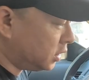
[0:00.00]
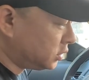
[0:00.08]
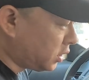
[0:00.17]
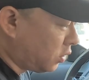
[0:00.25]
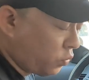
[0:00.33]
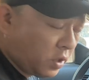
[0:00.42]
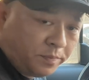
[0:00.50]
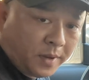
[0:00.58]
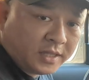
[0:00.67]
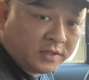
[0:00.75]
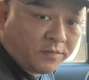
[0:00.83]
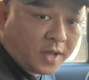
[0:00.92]
So with
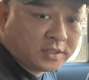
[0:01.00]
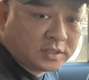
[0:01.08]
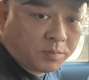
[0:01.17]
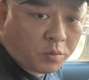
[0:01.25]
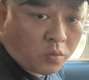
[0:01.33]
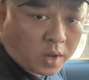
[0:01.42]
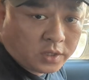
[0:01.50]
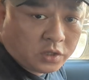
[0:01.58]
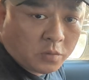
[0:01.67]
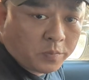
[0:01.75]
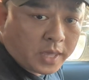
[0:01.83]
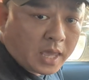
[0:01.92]
my device, number one,
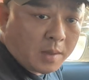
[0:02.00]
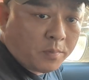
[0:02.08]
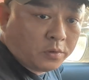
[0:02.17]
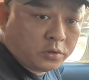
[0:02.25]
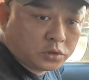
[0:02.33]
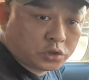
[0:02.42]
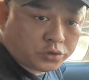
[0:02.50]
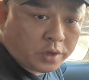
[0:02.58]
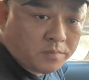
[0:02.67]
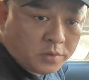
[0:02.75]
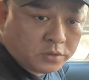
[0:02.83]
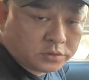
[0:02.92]
you'll be able to
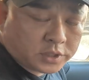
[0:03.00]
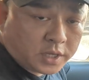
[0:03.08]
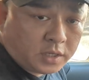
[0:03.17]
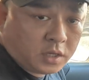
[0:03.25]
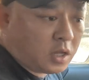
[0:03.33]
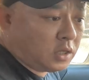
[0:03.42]
stream music.